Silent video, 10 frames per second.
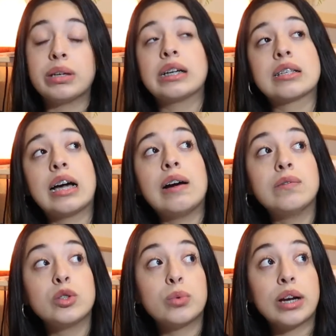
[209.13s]
because I
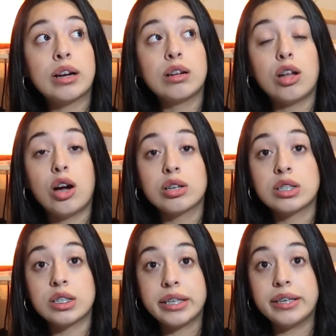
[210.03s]
have to wear long
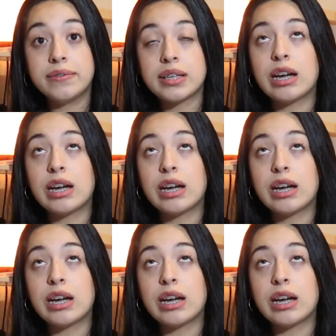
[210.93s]
sleeves.